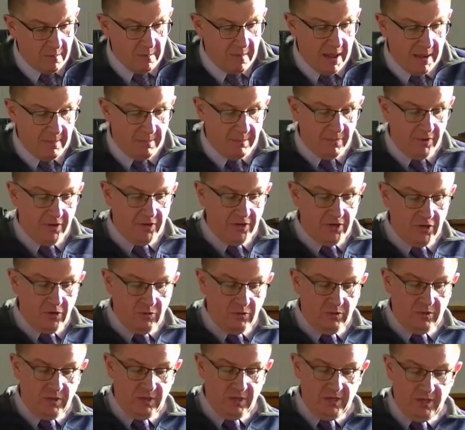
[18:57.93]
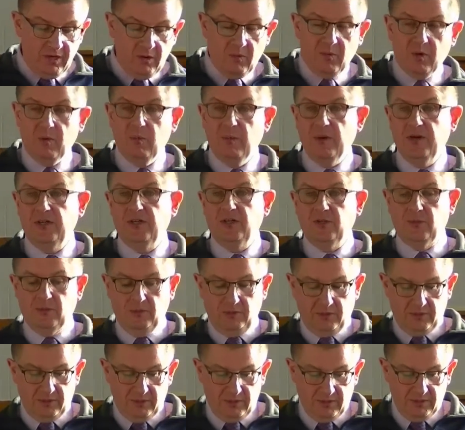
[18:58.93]
remembered Noah, we're
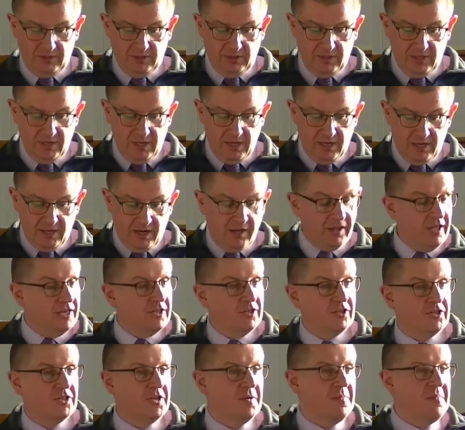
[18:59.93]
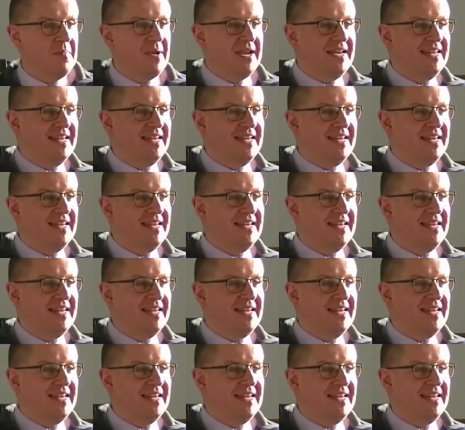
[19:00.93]
told. Now that doesn't